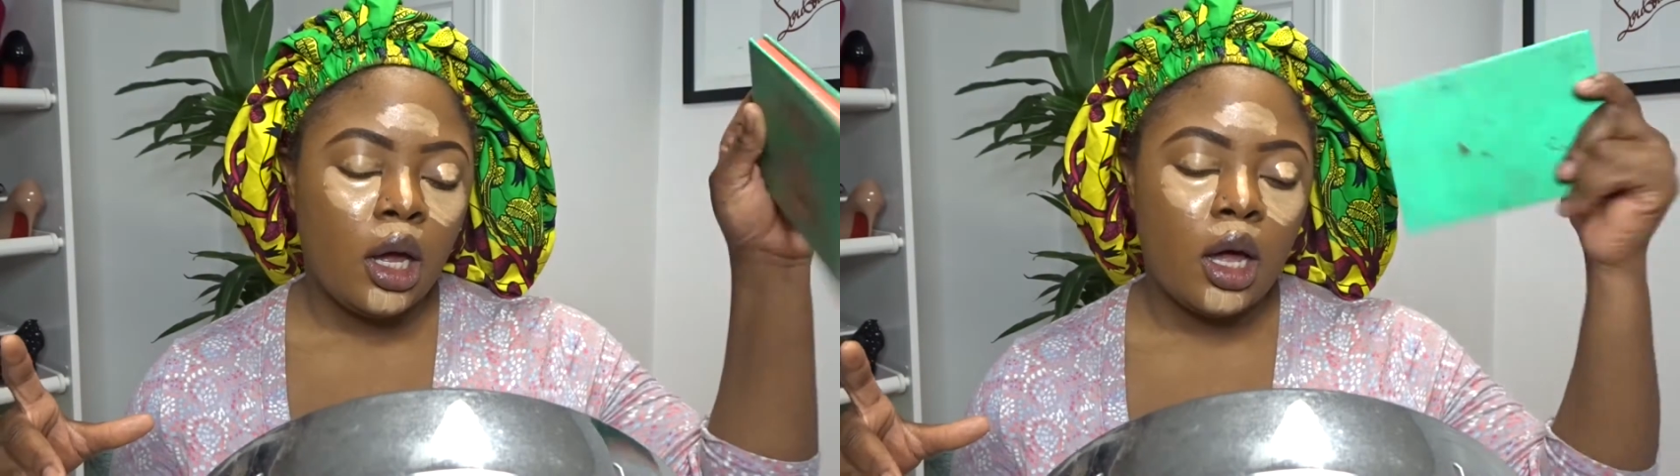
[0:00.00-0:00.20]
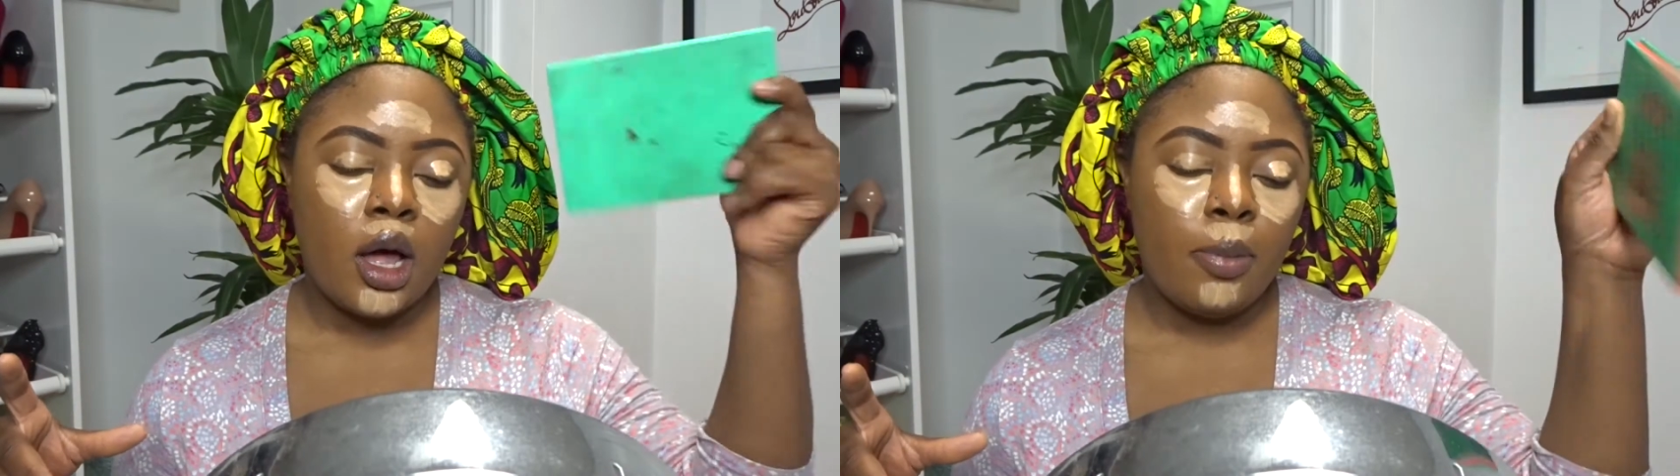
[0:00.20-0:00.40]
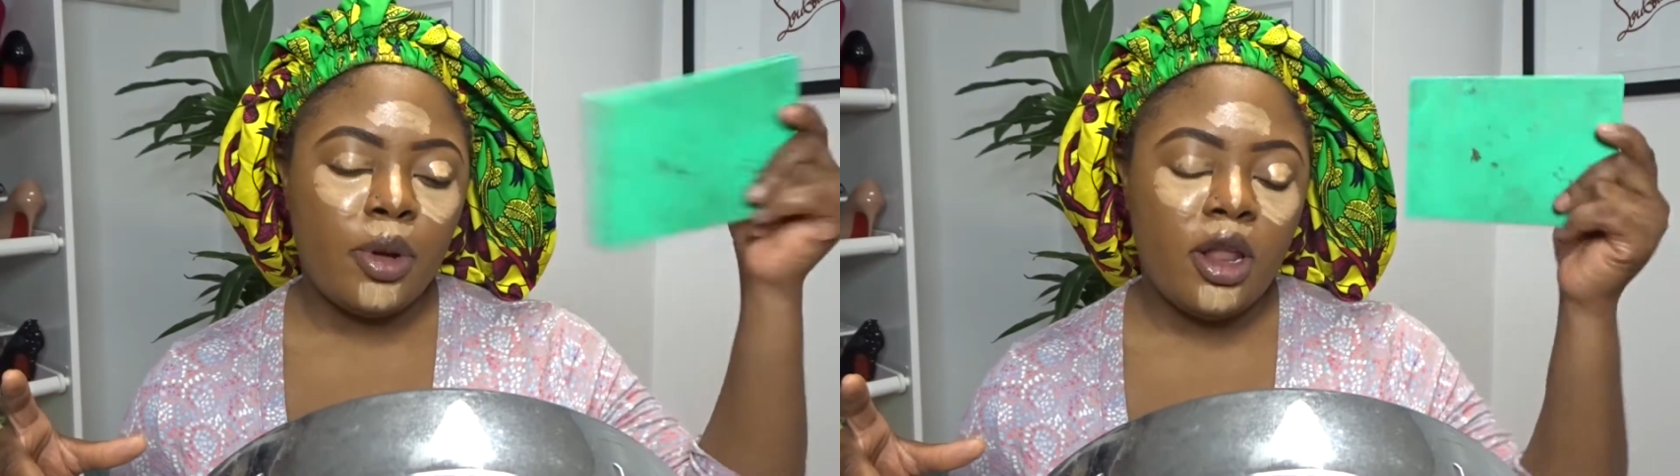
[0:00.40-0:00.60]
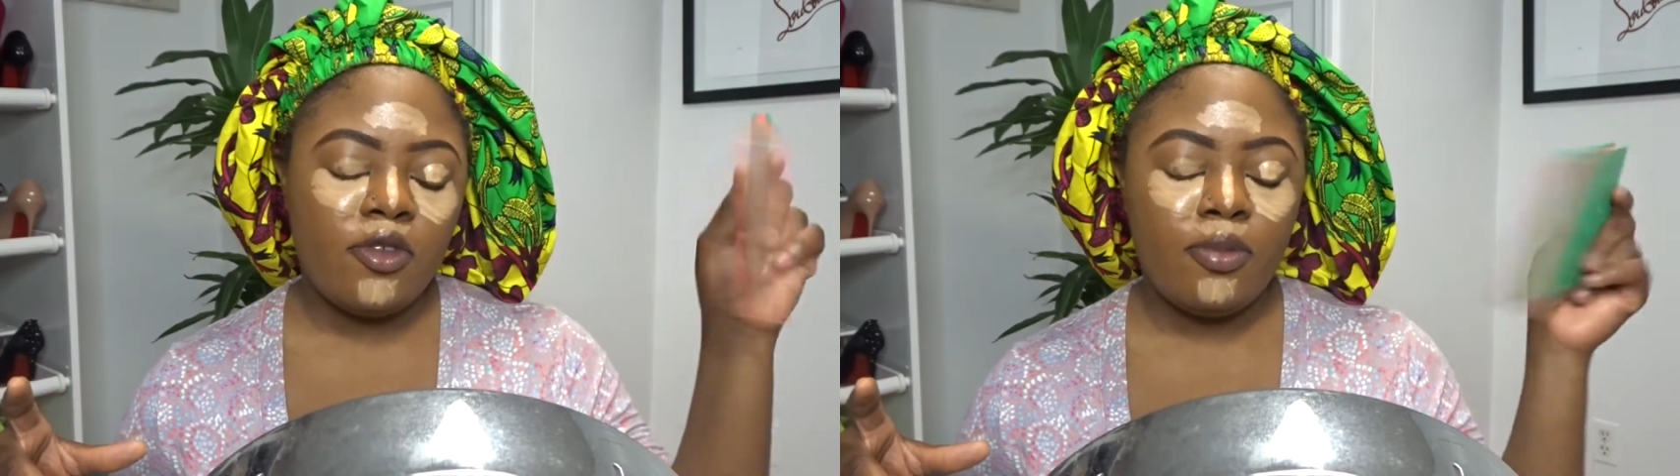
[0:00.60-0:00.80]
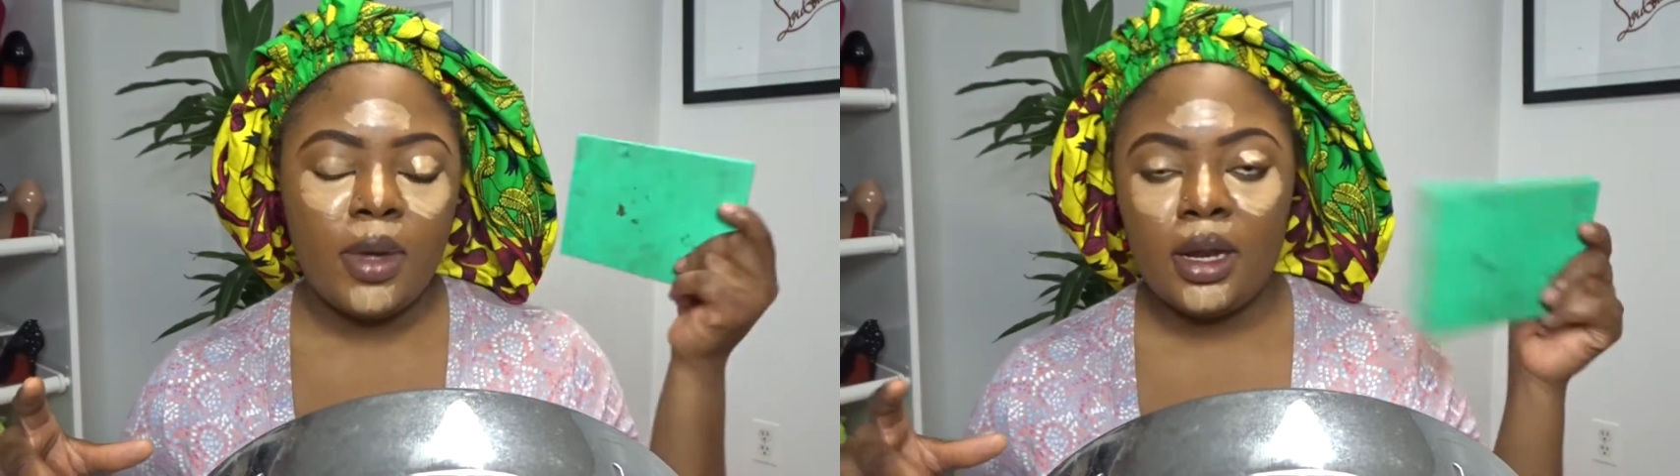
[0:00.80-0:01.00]
a couple
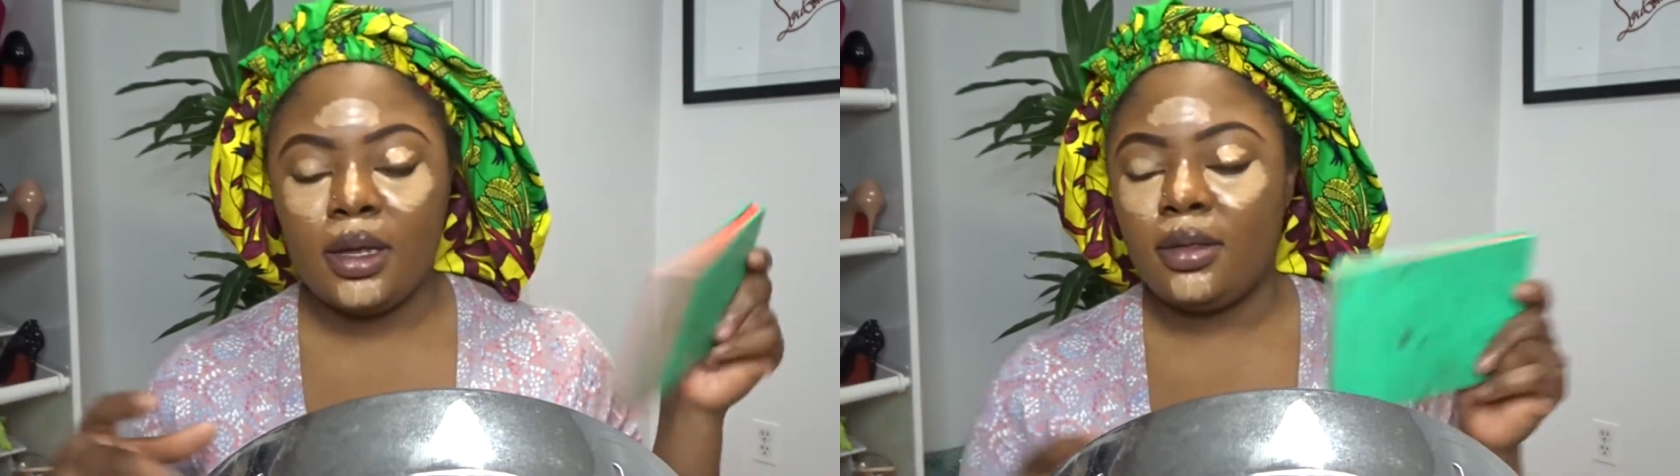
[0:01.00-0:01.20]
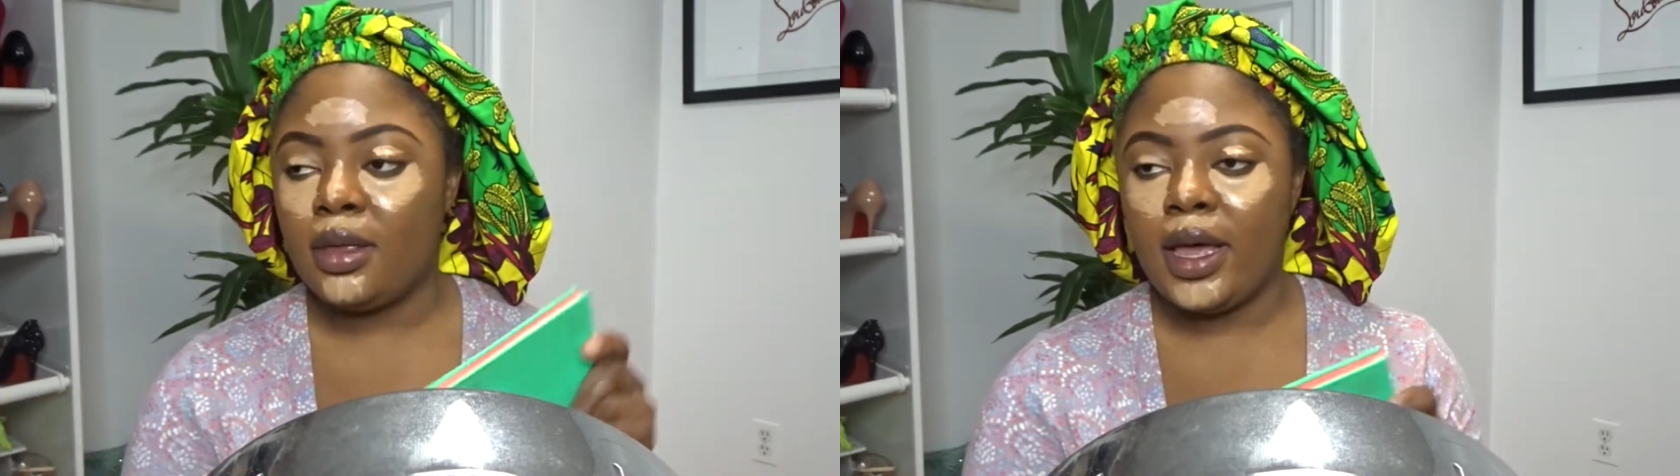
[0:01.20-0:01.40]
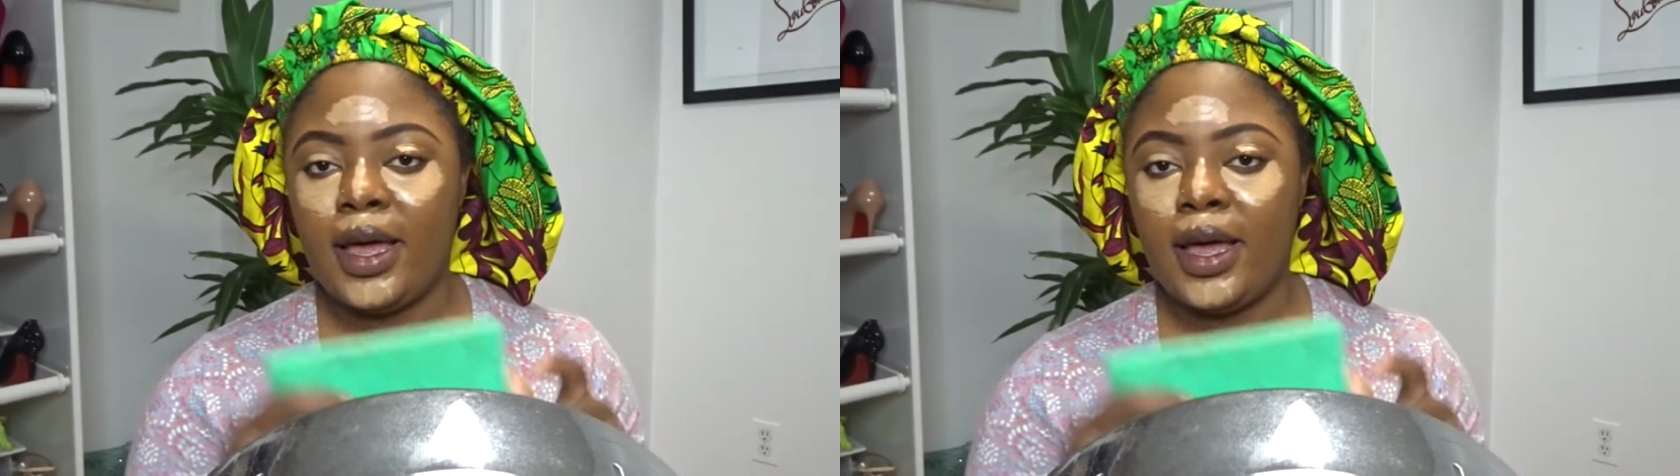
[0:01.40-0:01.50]
of minutes.